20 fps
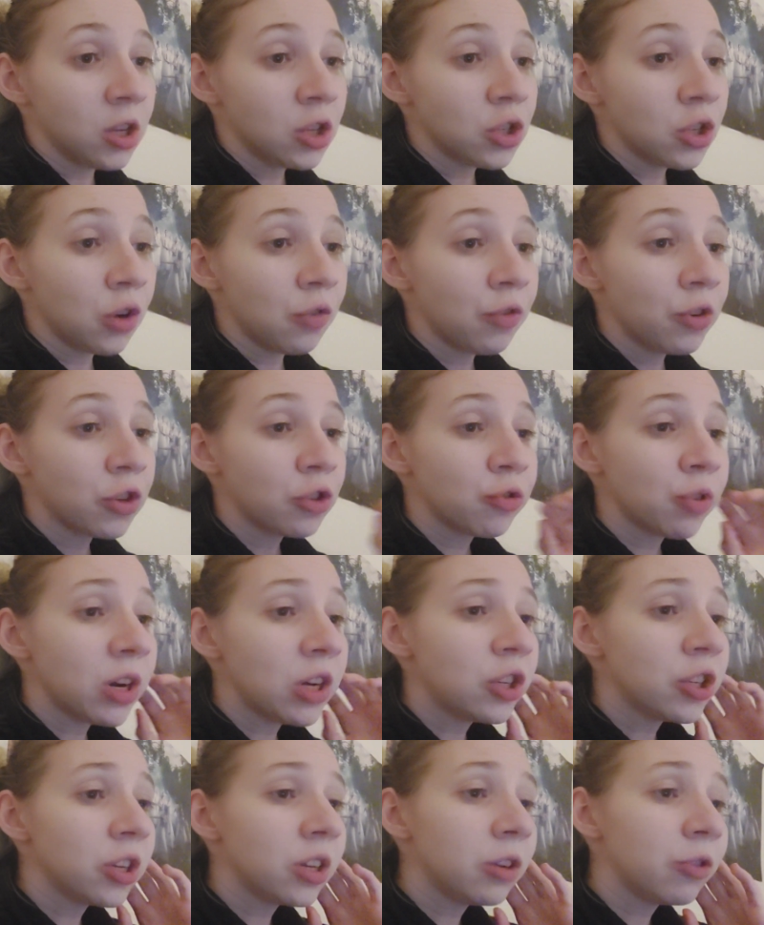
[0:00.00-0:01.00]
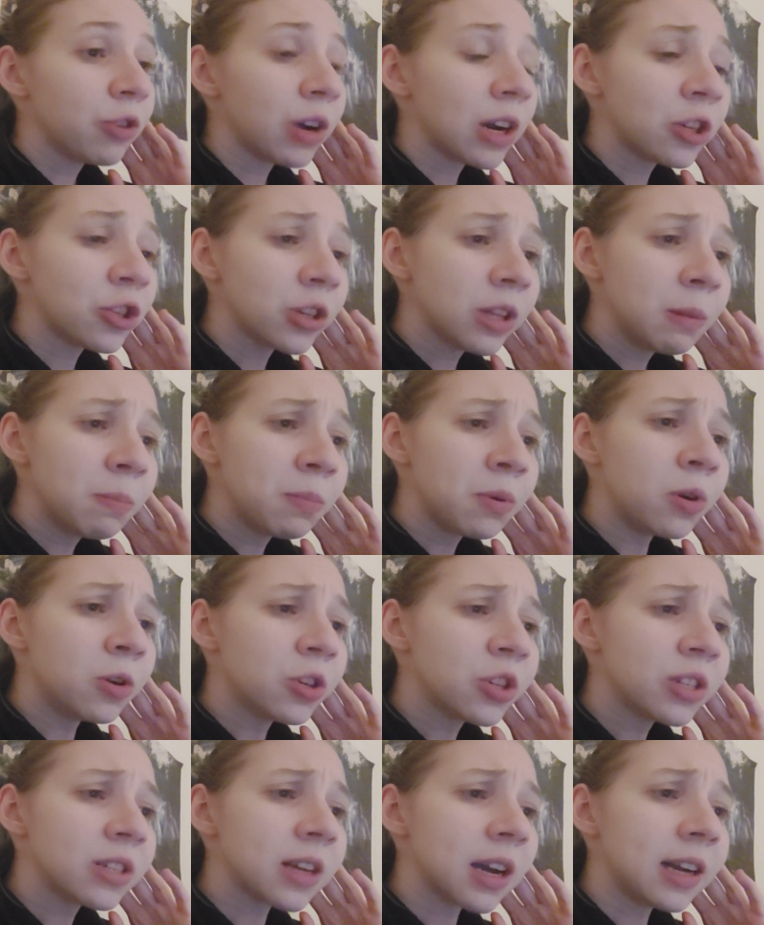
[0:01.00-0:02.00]
So frustration gradually
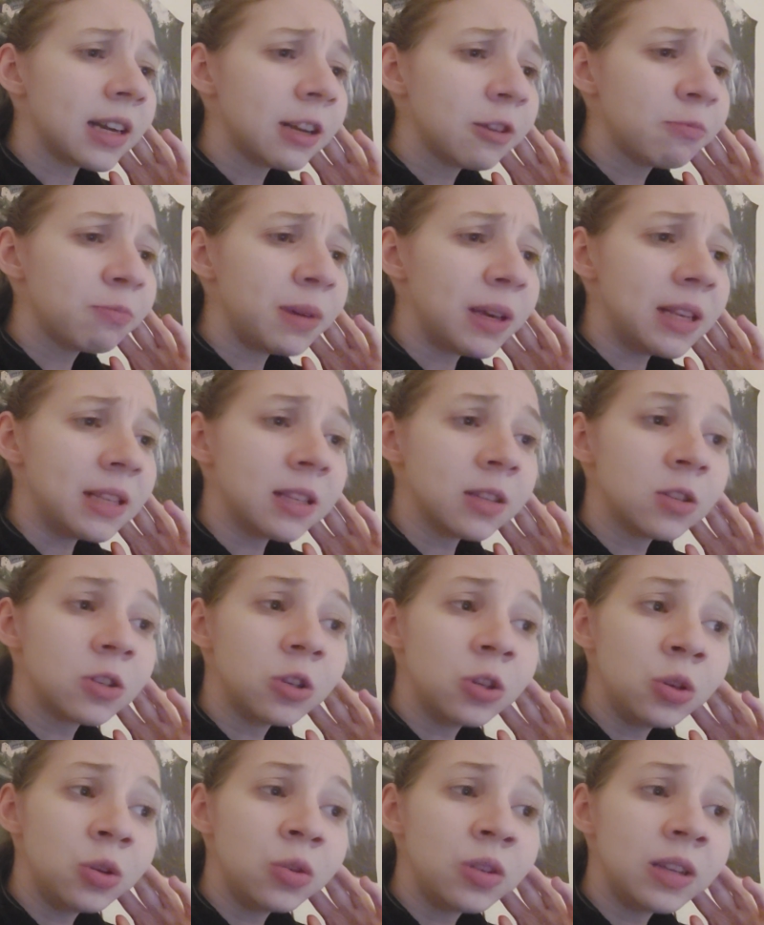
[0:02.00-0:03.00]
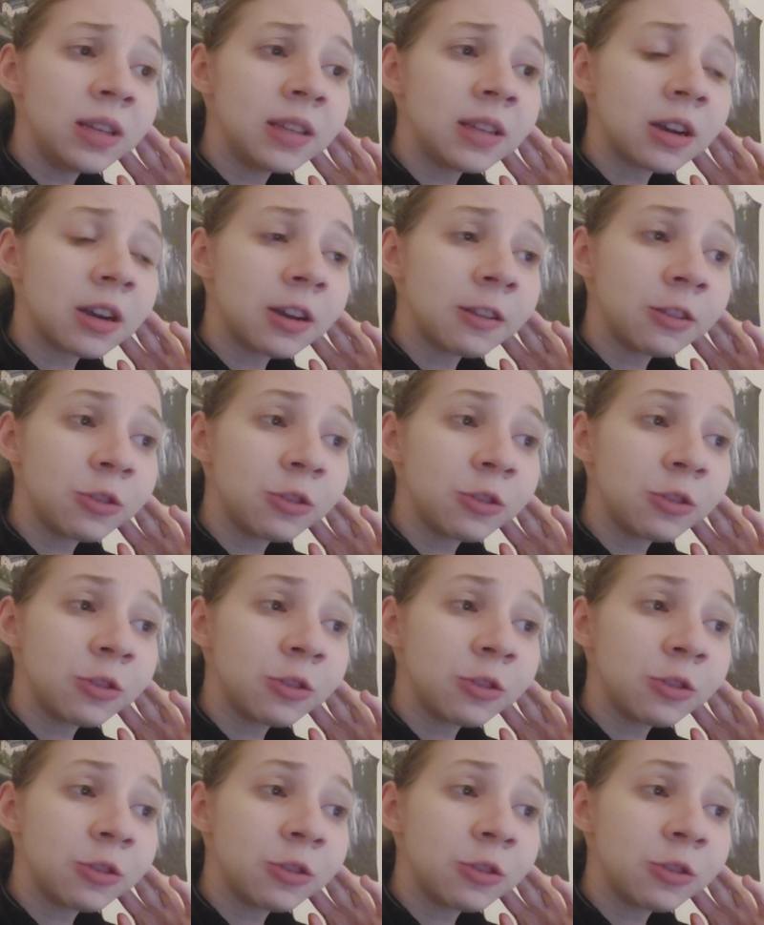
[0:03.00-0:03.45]
pushes INFPs into using their